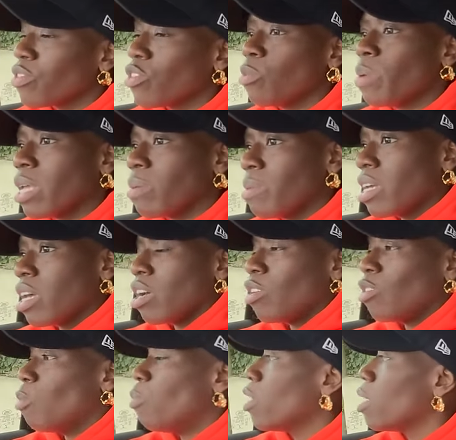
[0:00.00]
you, baby girl
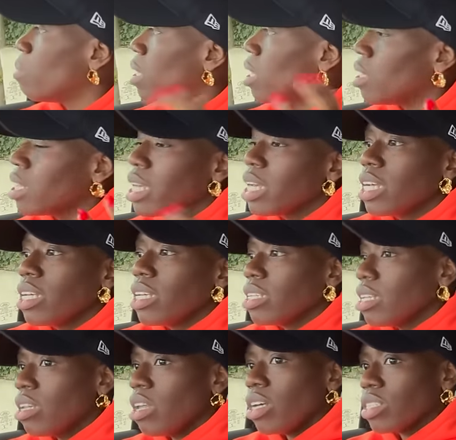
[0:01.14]
or boy. But
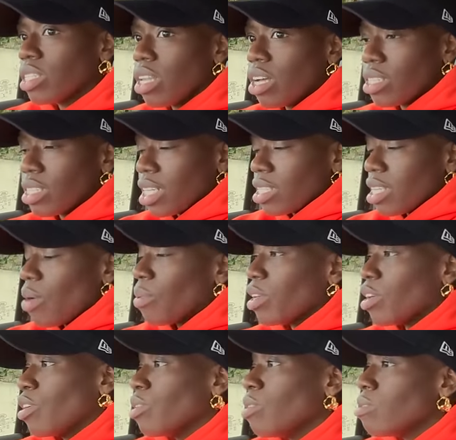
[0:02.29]
last, that's how it
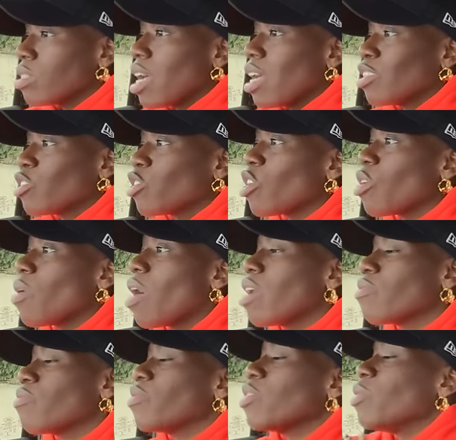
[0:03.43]
goes. And so I
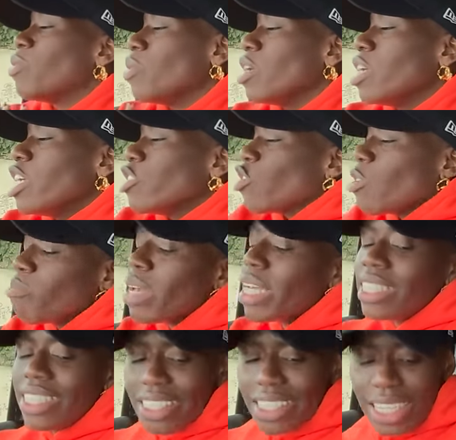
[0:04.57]
feel
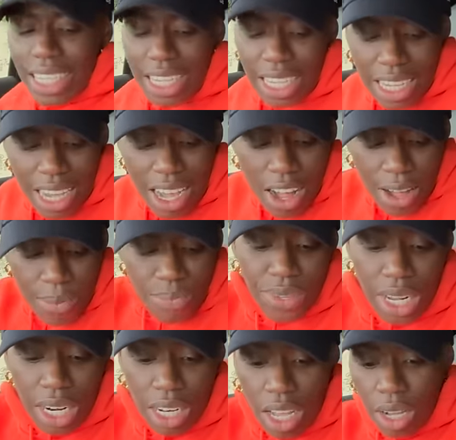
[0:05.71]
tremendously
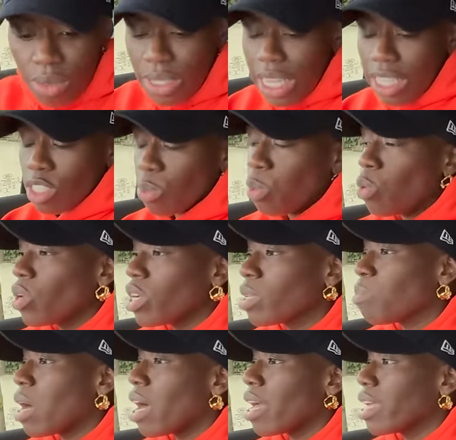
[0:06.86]
loved and supported
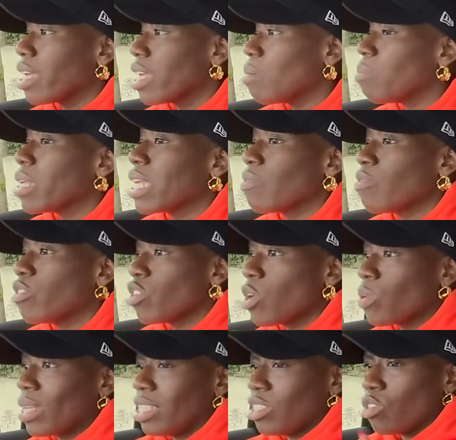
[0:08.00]
by him, even though
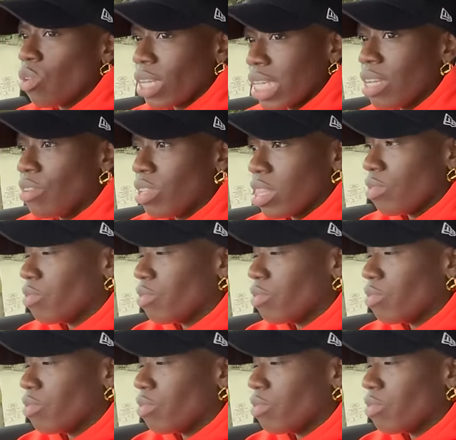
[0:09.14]
he's not here in the